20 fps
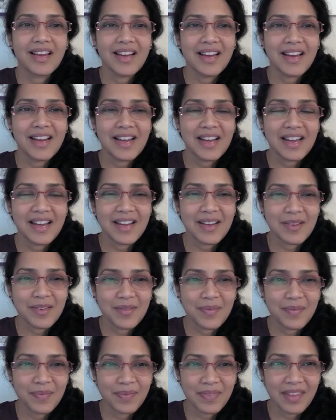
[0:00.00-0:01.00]

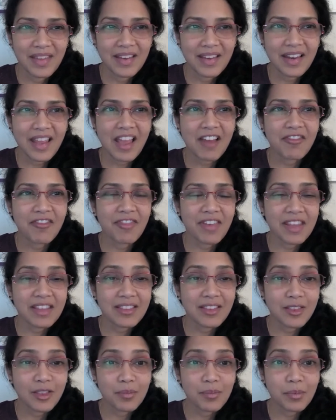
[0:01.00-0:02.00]
and have
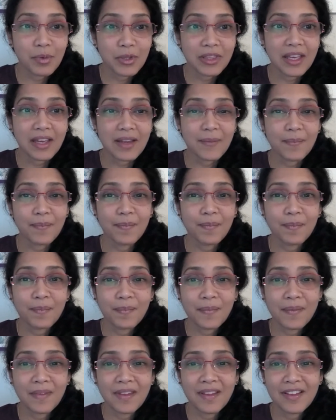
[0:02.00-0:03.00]
faith in the Buddha.
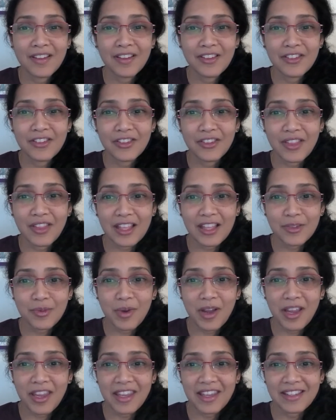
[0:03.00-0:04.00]
So
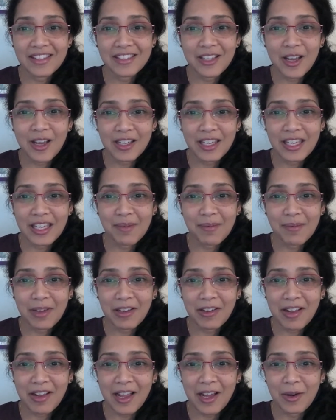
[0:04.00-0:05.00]
that's why he's talking
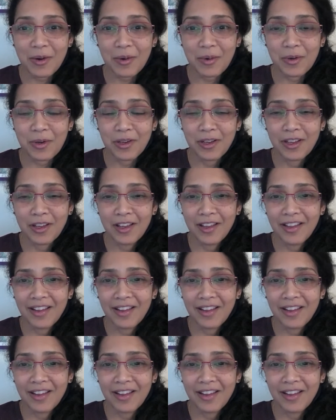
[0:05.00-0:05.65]
about how